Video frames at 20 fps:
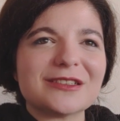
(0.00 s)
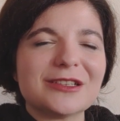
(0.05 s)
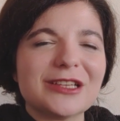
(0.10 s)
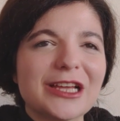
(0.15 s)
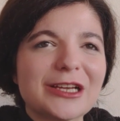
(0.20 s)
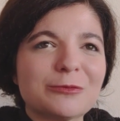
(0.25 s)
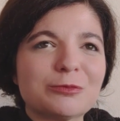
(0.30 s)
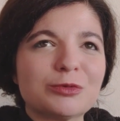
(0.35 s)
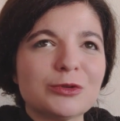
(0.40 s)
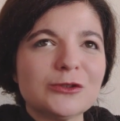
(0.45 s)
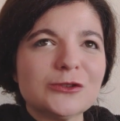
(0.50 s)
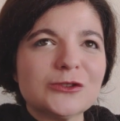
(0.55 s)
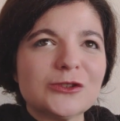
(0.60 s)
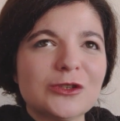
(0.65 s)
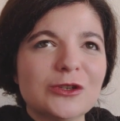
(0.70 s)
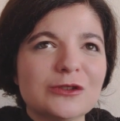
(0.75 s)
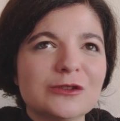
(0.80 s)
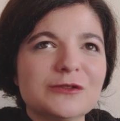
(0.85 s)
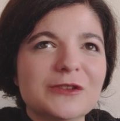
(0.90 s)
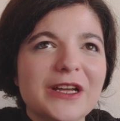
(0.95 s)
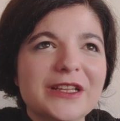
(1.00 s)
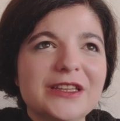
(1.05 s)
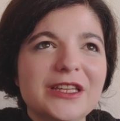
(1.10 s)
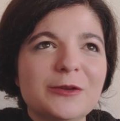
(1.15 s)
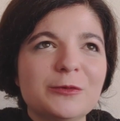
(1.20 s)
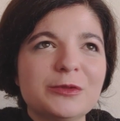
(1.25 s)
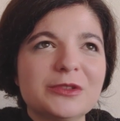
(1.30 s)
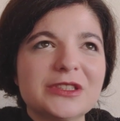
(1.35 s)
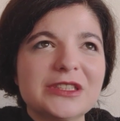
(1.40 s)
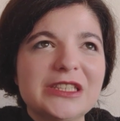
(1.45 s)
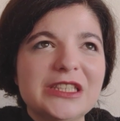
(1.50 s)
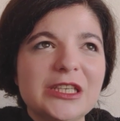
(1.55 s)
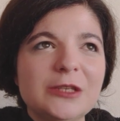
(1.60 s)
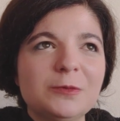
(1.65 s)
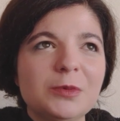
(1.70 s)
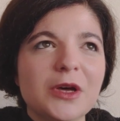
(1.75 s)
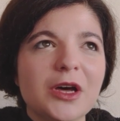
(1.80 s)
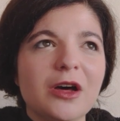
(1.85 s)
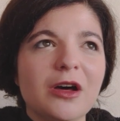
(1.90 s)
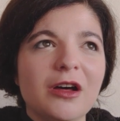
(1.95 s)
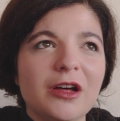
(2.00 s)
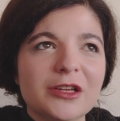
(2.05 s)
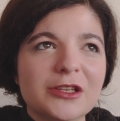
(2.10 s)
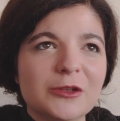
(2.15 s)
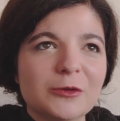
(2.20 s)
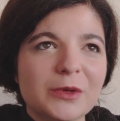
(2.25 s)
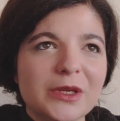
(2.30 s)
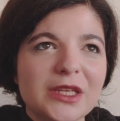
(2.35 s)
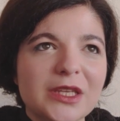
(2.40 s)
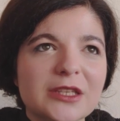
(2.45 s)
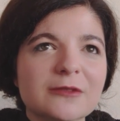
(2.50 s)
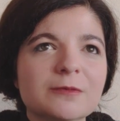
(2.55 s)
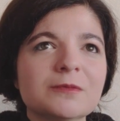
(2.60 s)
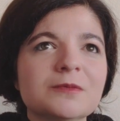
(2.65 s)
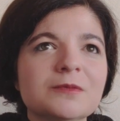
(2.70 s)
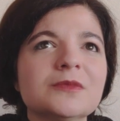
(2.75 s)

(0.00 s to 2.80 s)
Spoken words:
like brushed off, and they would keep arguing